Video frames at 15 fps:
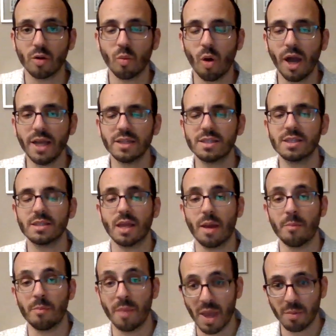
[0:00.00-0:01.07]
Why is it
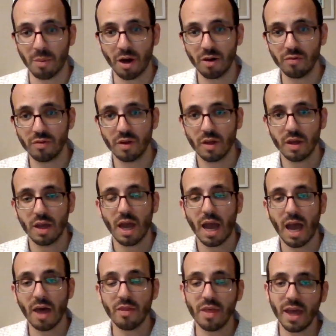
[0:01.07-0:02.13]
meimav
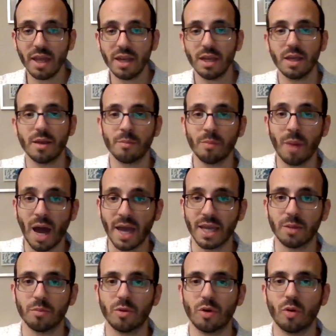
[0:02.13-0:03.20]
and then
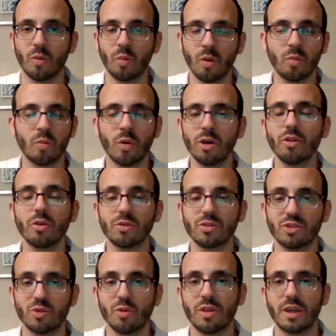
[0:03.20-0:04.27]
mayim? What are those
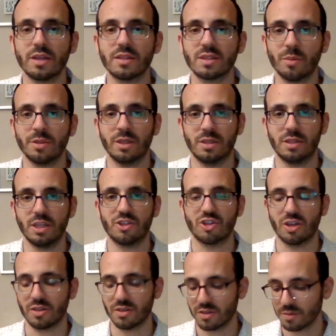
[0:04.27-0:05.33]
two things going to teach
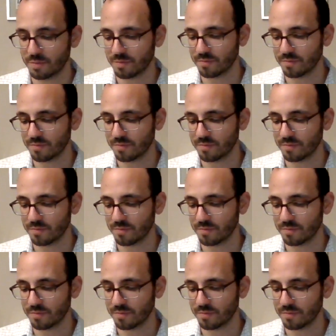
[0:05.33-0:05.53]
us?